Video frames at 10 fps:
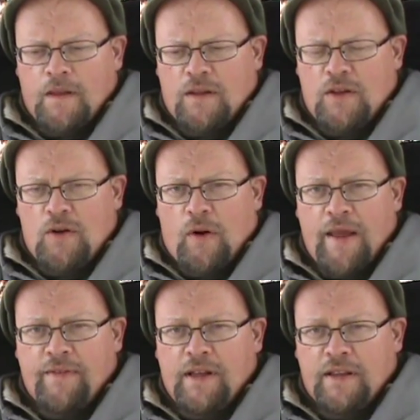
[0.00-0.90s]
You don't
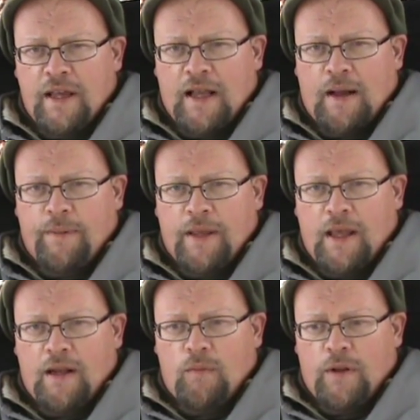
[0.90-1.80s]
have to get that
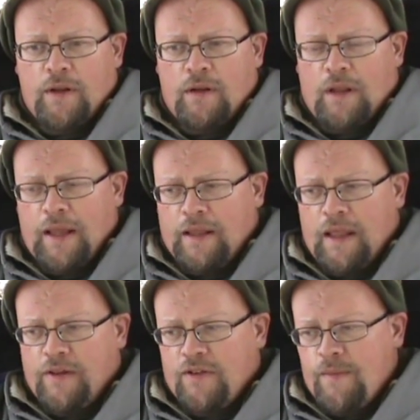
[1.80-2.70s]
complicated with it
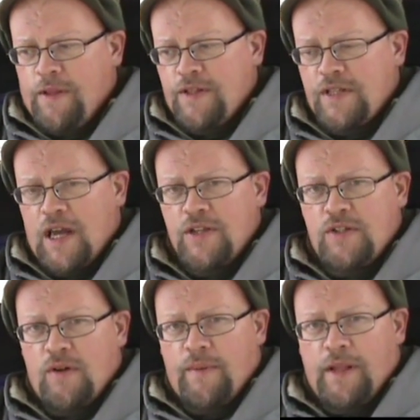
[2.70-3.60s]
like some of these guys
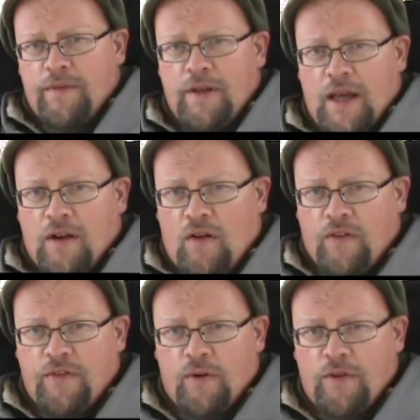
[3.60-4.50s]
do. I mean, they've got all
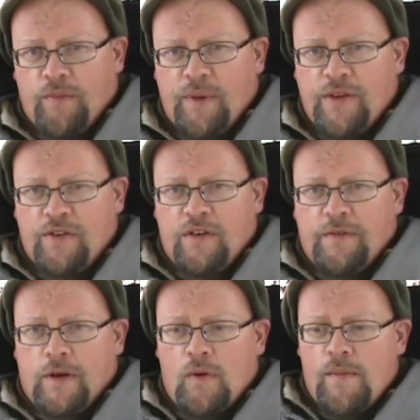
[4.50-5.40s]
sorts of pieces of
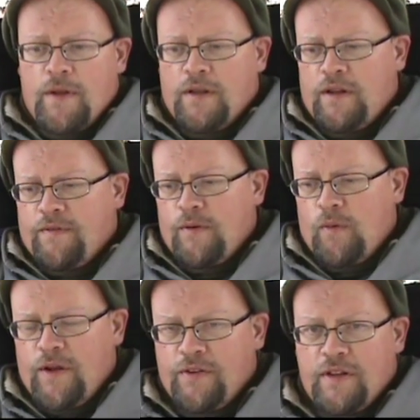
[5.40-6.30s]
equipment and different
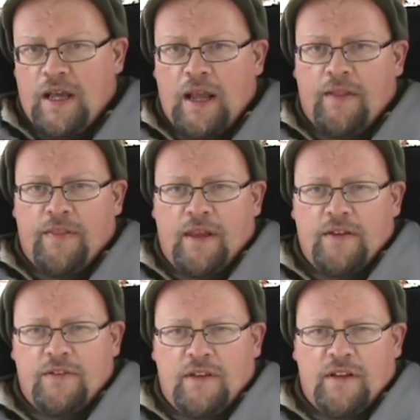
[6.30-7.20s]
ways of tying
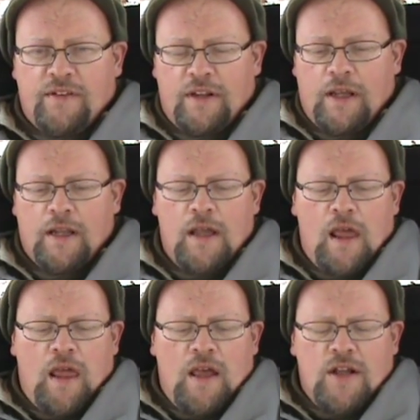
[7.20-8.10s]
things and this and that.
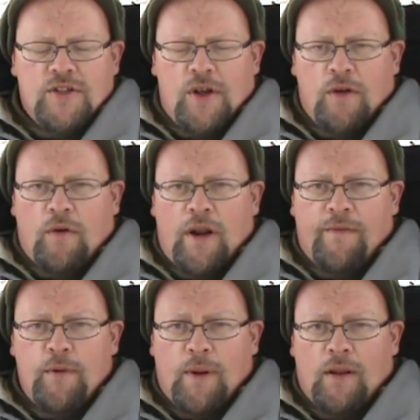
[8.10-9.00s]
It's all great
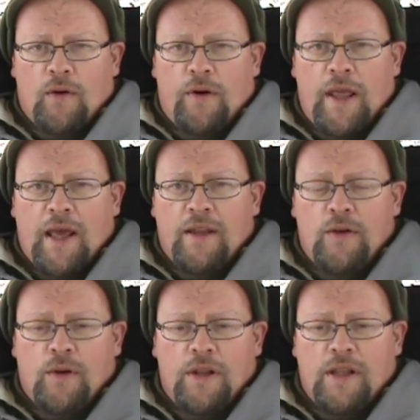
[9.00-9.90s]
if you want to learn that, and
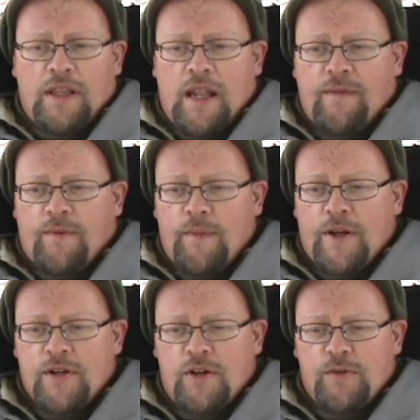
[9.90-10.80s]
you can get that
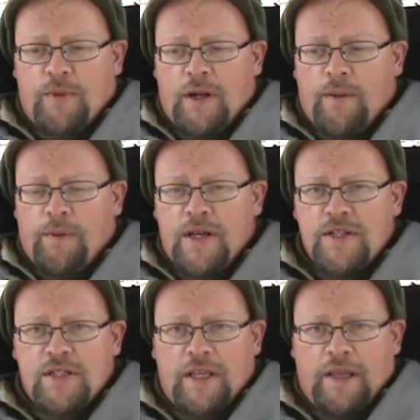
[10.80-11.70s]
information. There's plenty of
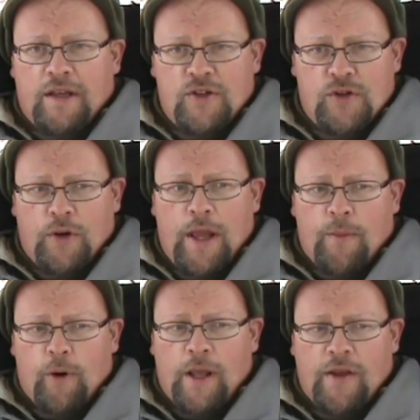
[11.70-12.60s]
places, like Shug
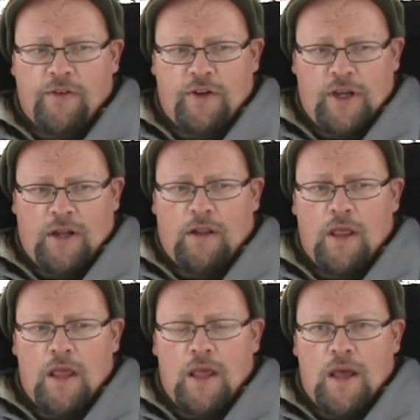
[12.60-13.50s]
Emery has a channel
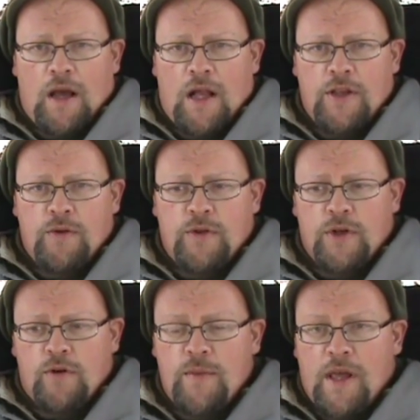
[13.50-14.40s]
on
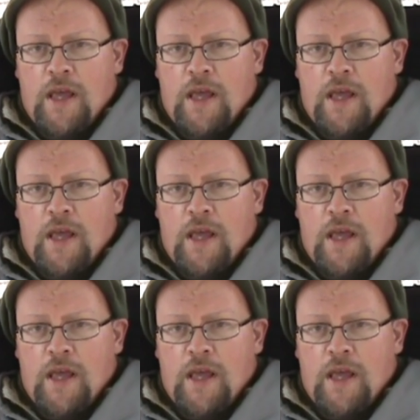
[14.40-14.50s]
YouTube.